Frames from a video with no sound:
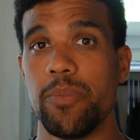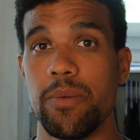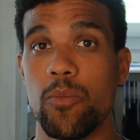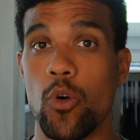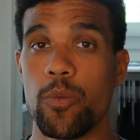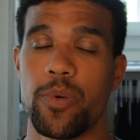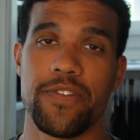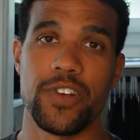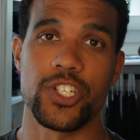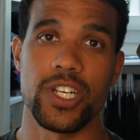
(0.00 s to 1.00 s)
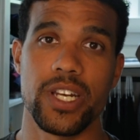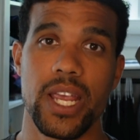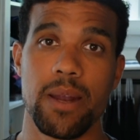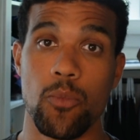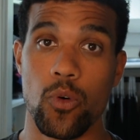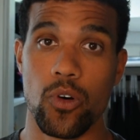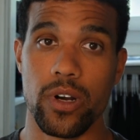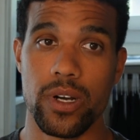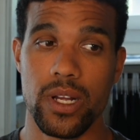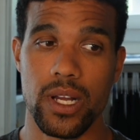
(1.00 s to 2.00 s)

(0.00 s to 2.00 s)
be more proficient and more,